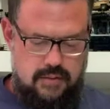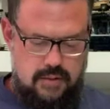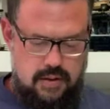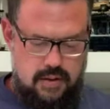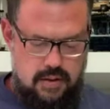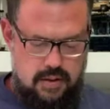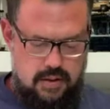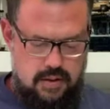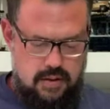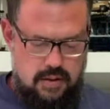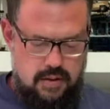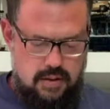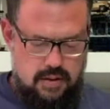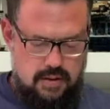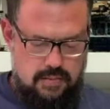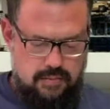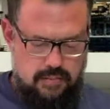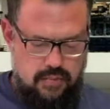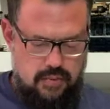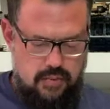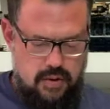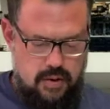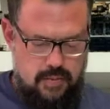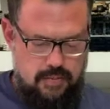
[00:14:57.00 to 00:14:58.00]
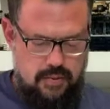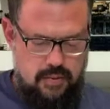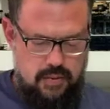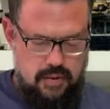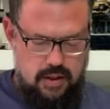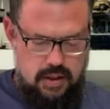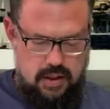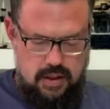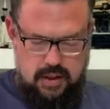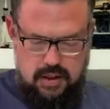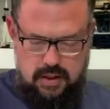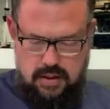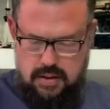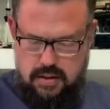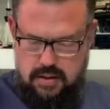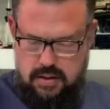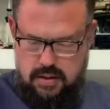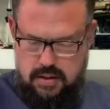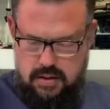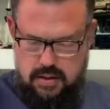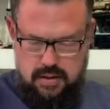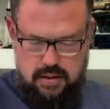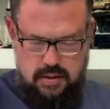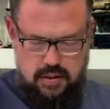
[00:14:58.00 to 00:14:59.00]
do this properly.
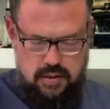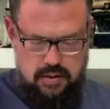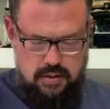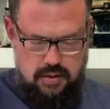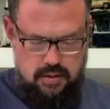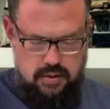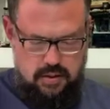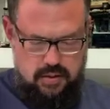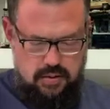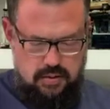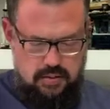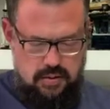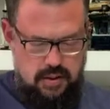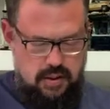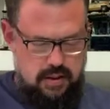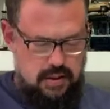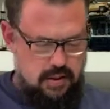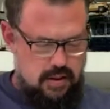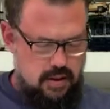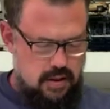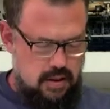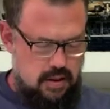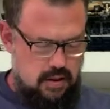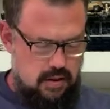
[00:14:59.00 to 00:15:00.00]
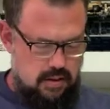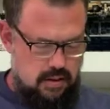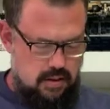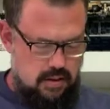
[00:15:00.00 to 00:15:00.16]
That should go with that.